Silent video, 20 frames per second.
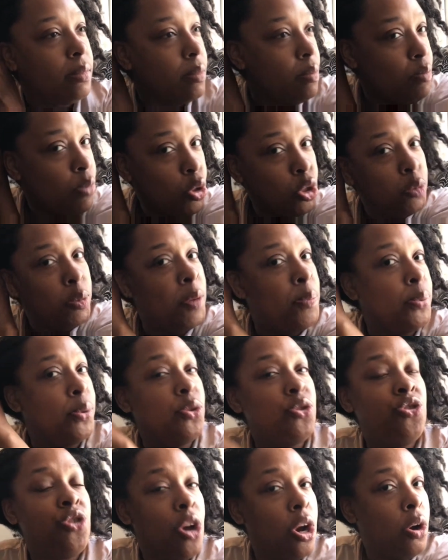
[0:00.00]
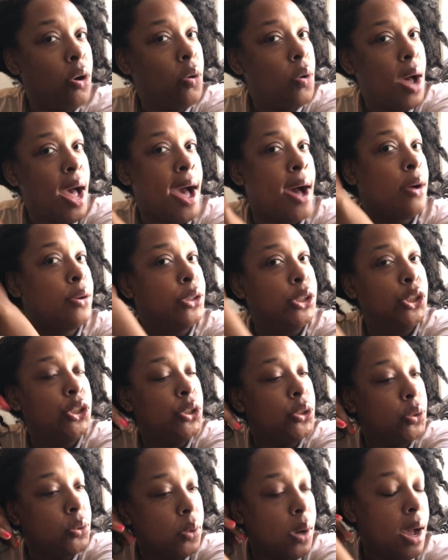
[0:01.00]
most people know how
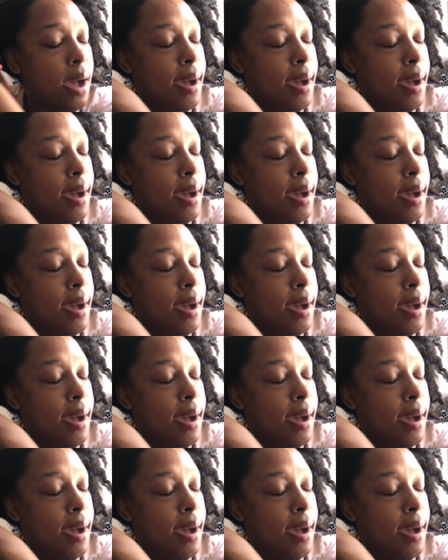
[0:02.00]
to